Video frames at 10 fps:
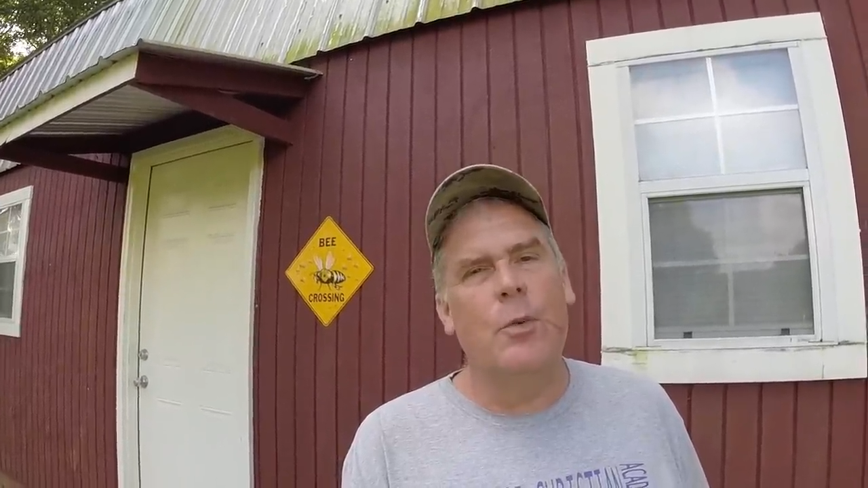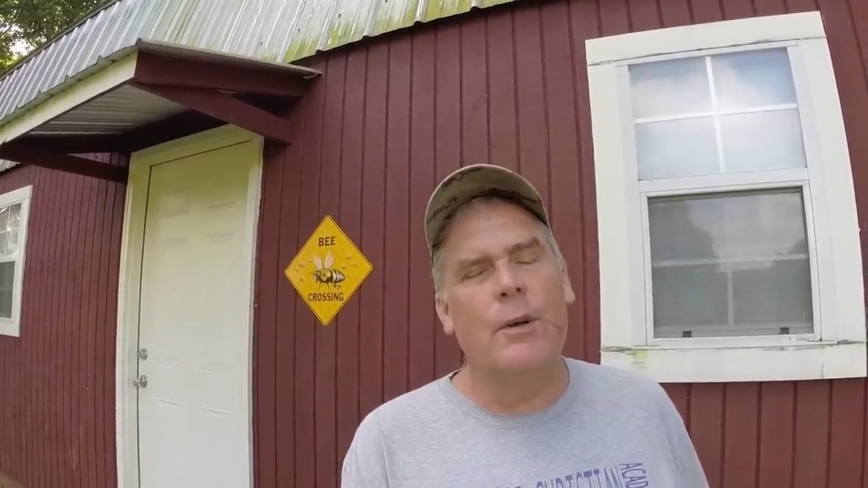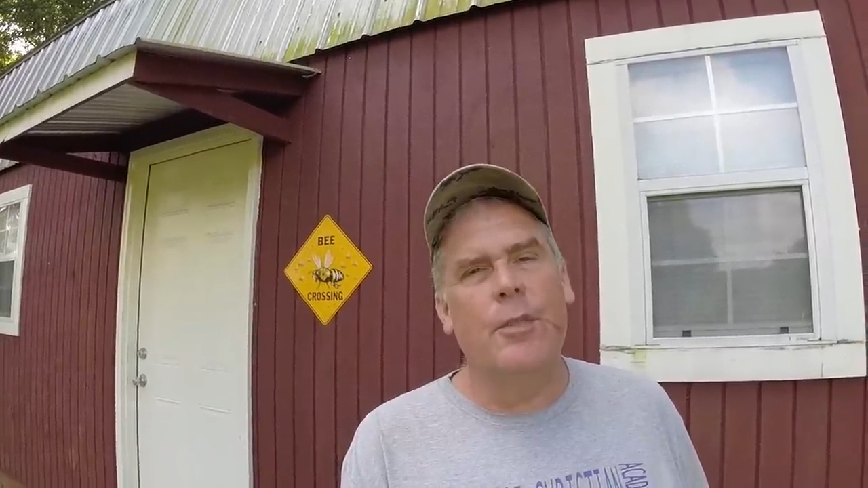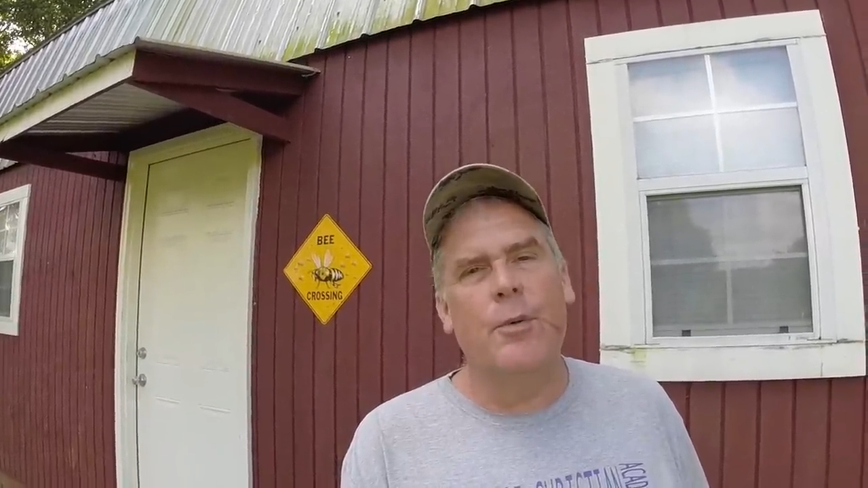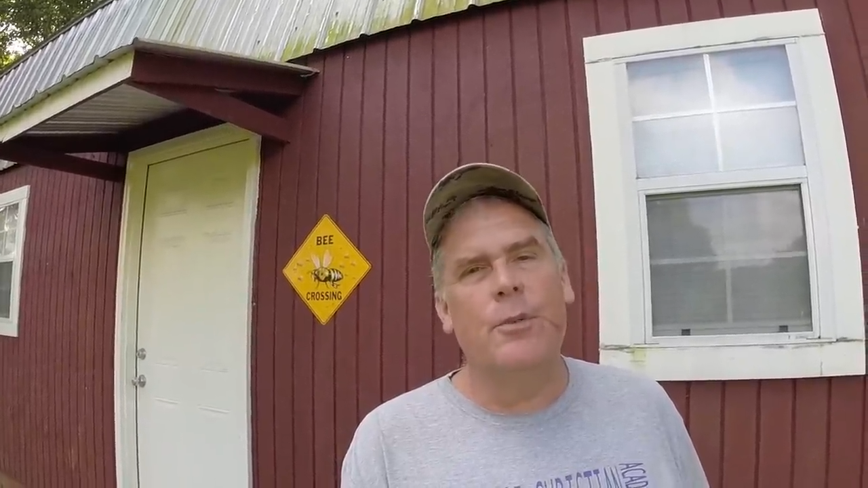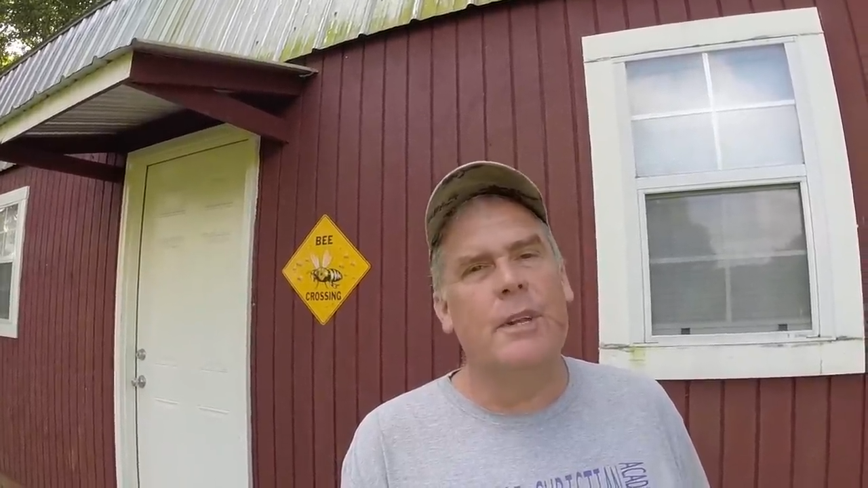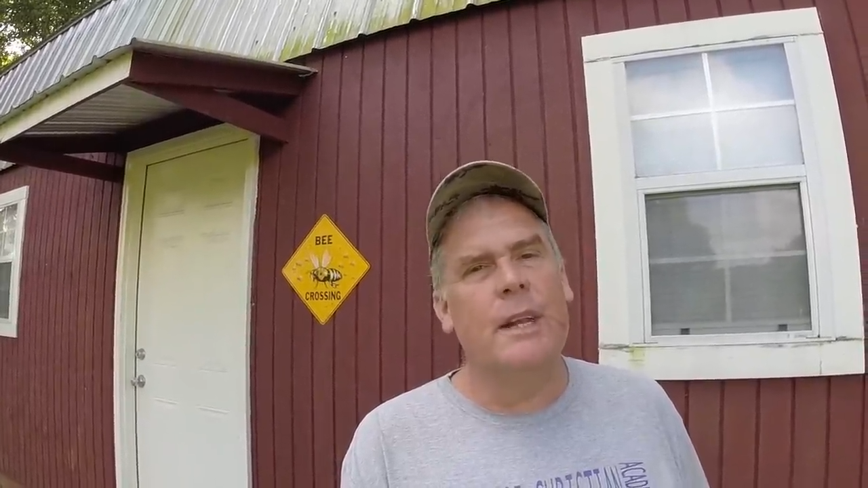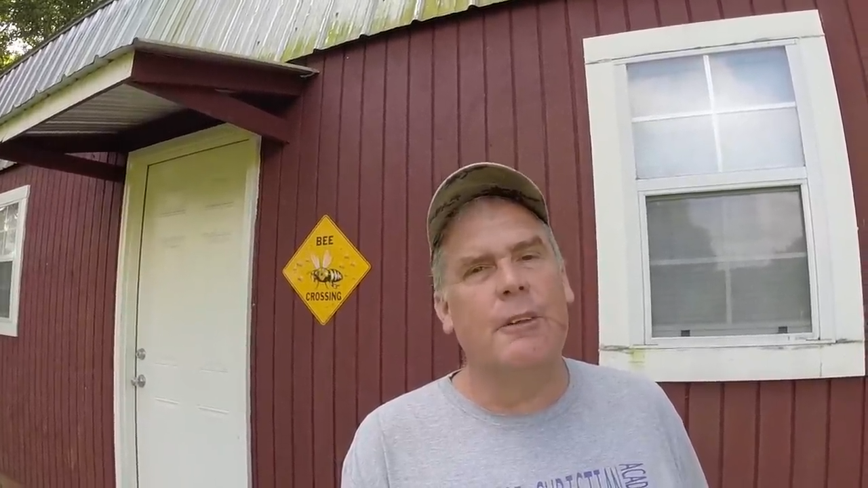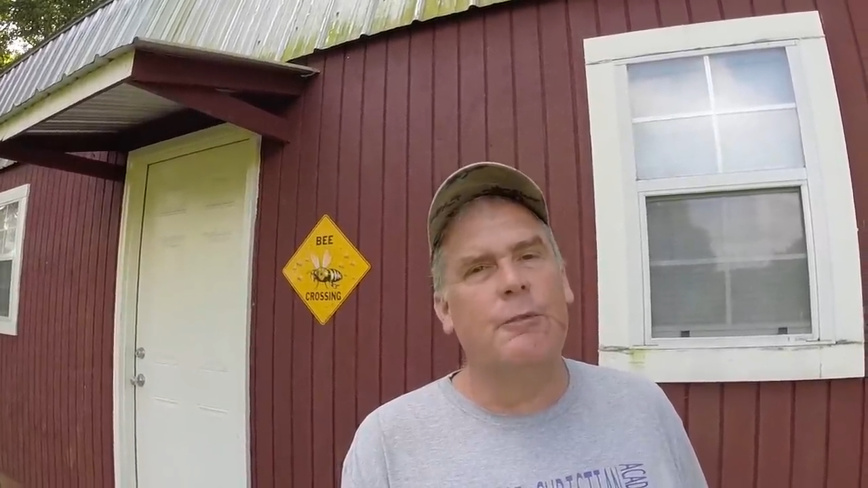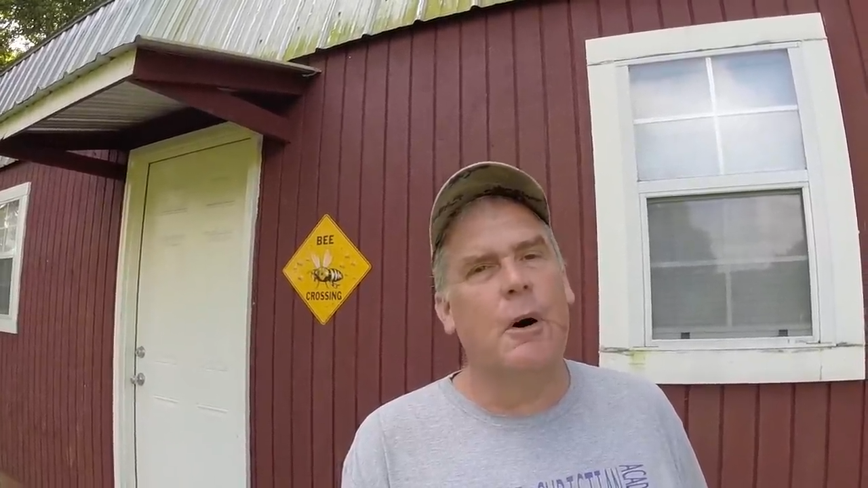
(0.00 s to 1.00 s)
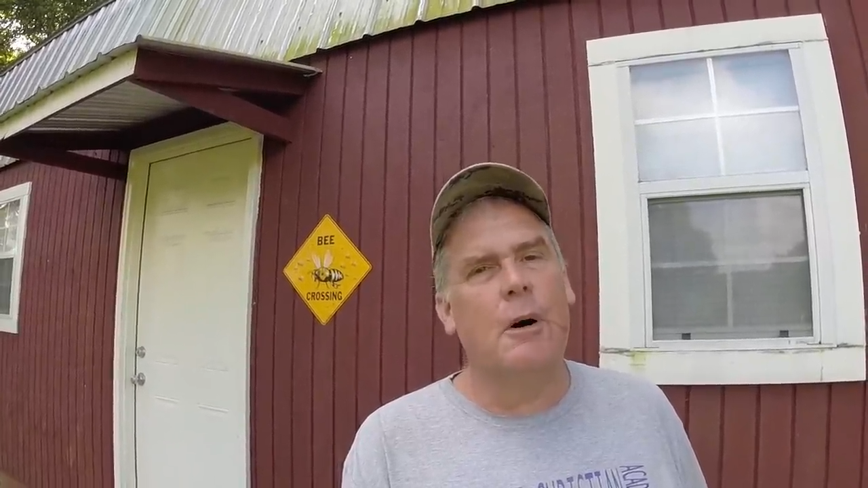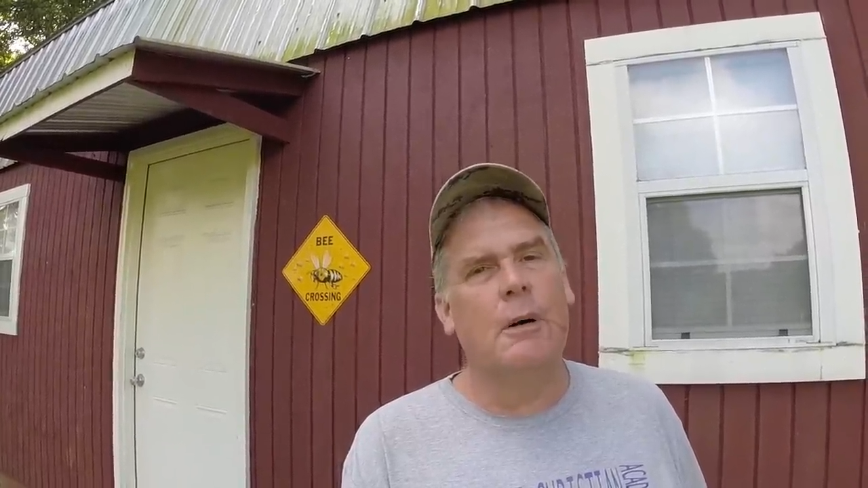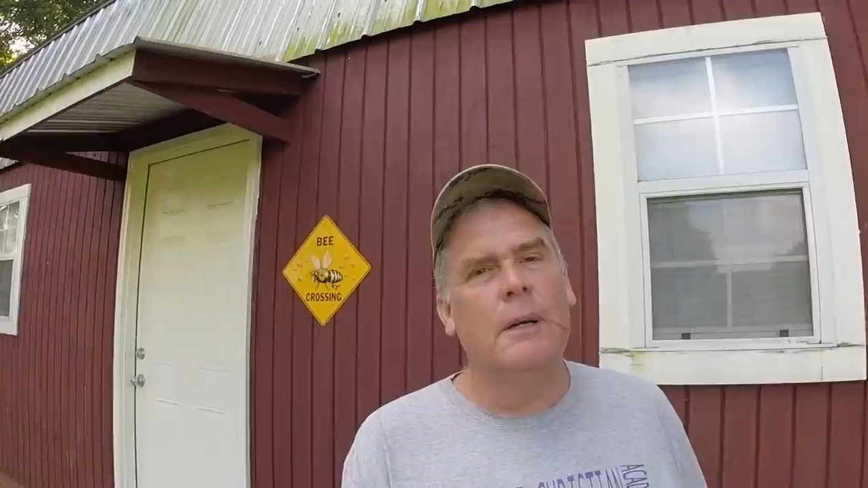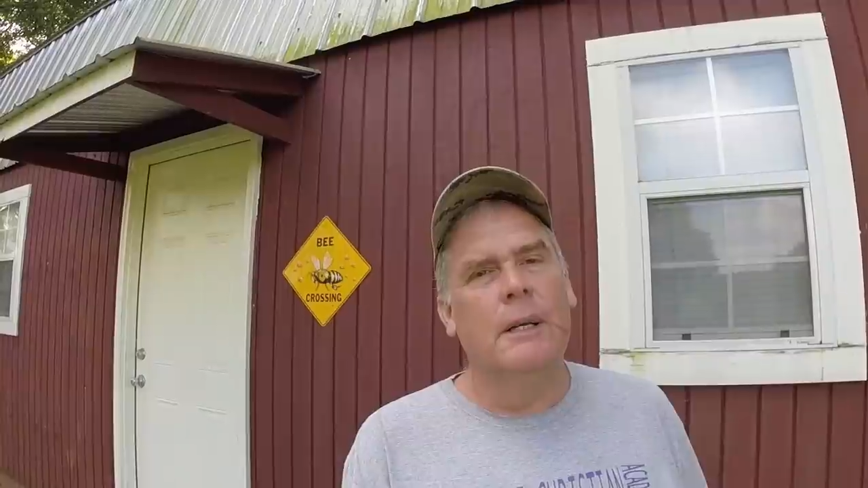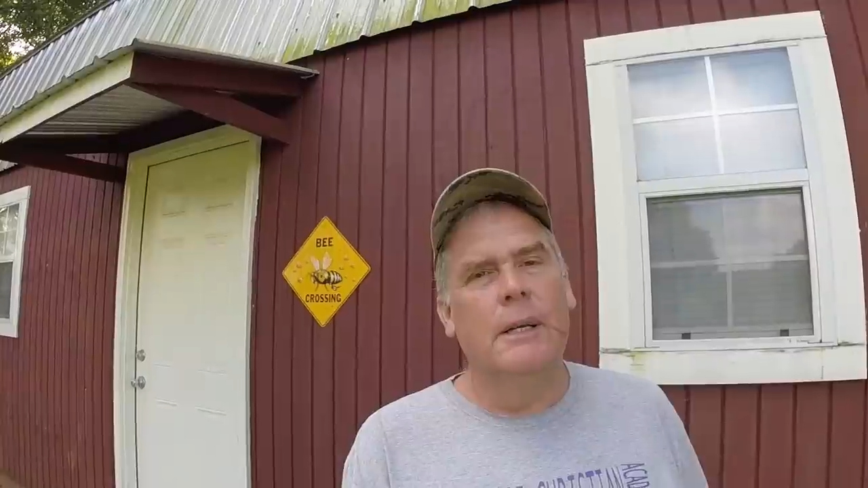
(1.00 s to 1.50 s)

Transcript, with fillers: winter through to the next fall